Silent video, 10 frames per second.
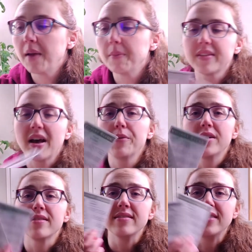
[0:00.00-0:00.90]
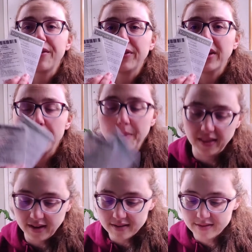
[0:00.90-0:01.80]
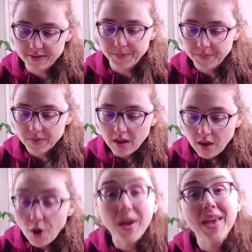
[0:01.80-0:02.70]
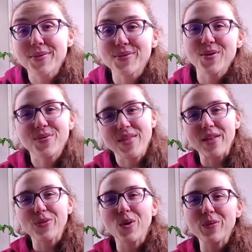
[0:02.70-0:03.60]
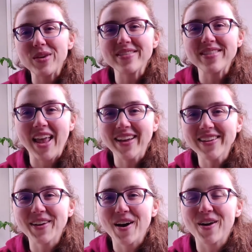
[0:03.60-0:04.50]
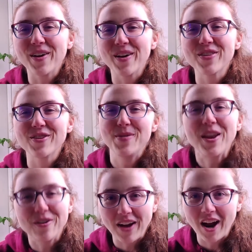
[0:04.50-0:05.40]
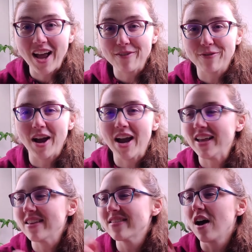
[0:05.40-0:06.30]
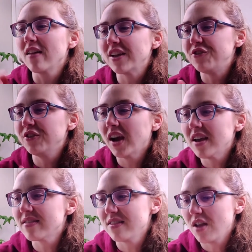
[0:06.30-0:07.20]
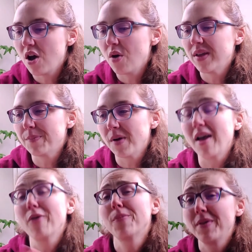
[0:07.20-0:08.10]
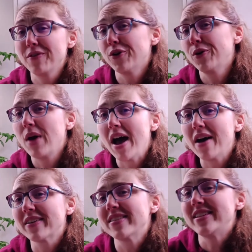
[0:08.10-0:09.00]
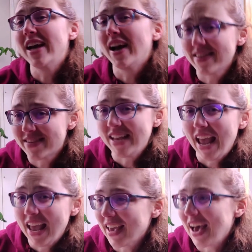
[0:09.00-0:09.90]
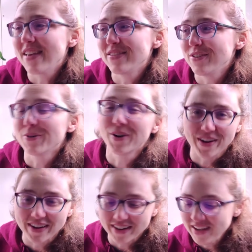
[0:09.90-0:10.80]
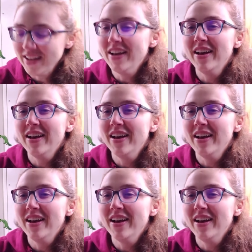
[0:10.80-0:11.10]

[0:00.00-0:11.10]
hybrid. That one is definitely on my list. Okay, so that's where we stand on our tomato varieties. I'll let you guys know. It probably won't be for a while because it does take, as you heard,